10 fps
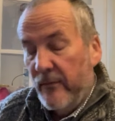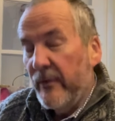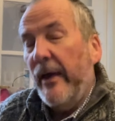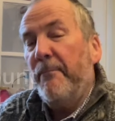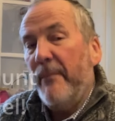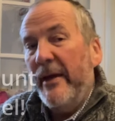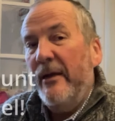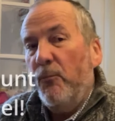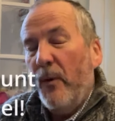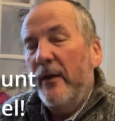there may
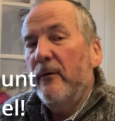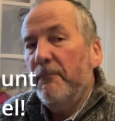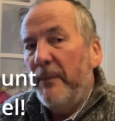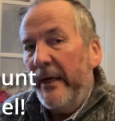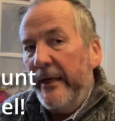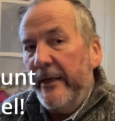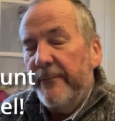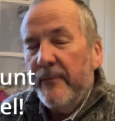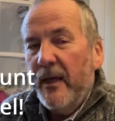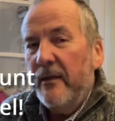well
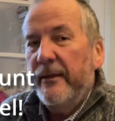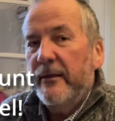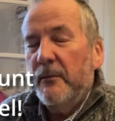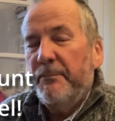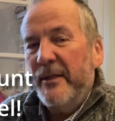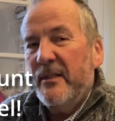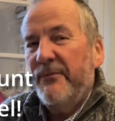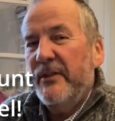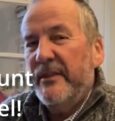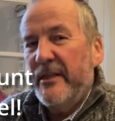be a little bit of
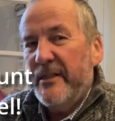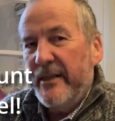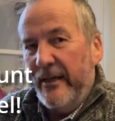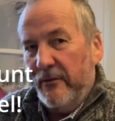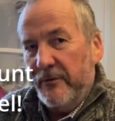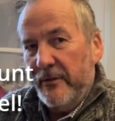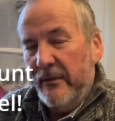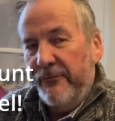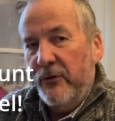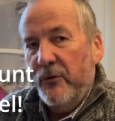a discount.
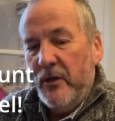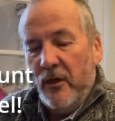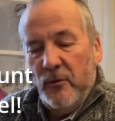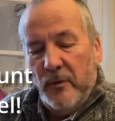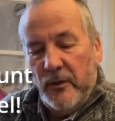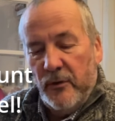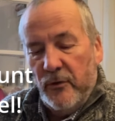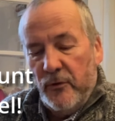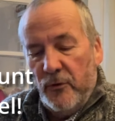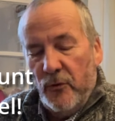If you go and
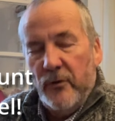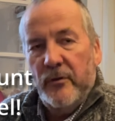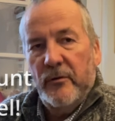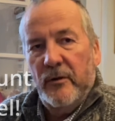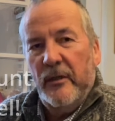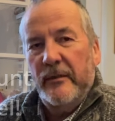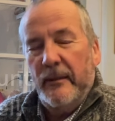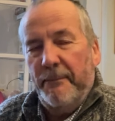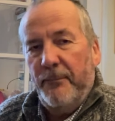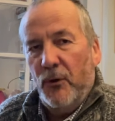look at the
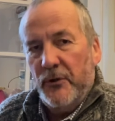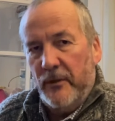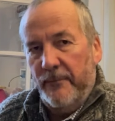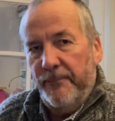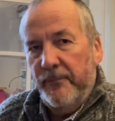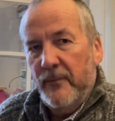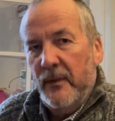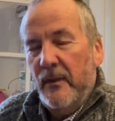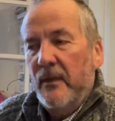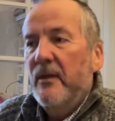bottom,
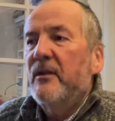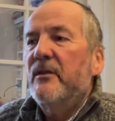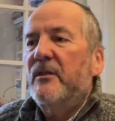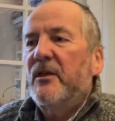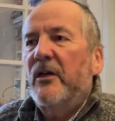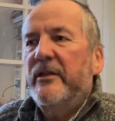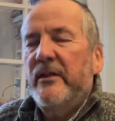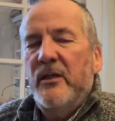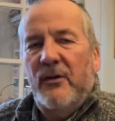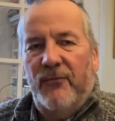
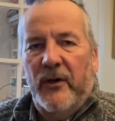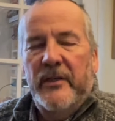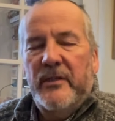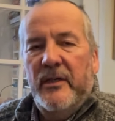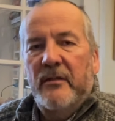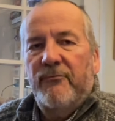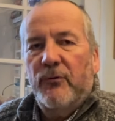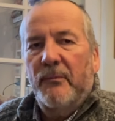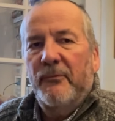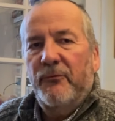certain devices
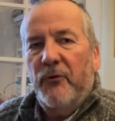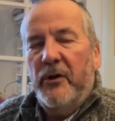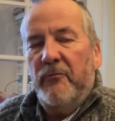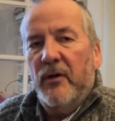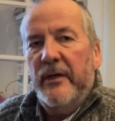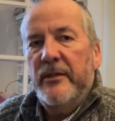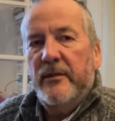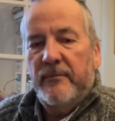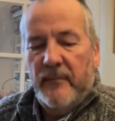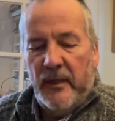from Freewrite,